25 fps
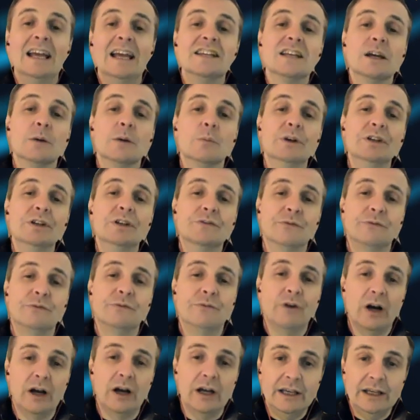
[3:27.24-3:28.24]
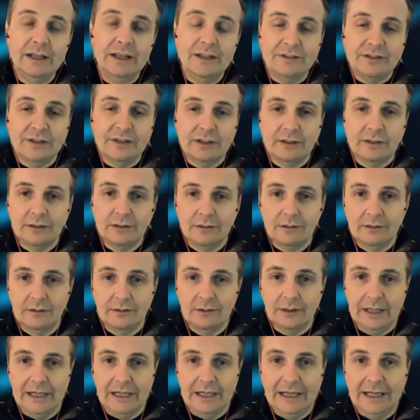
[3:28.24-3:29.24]
Then we divide
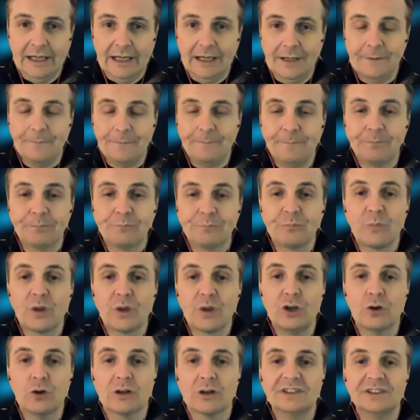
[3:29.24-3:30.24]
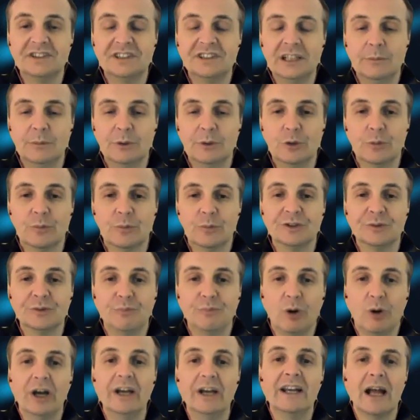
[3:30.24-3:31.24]
your concealment numbers
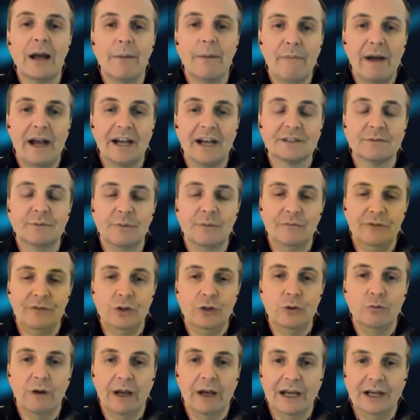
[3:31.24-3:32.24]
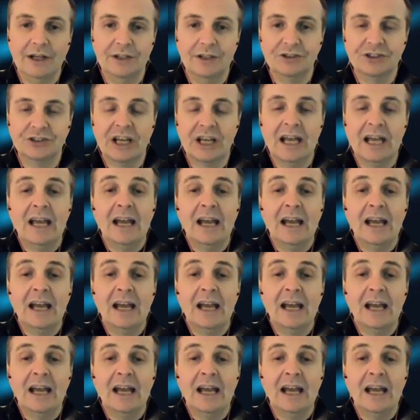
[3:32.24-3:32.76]
by that maximum view range,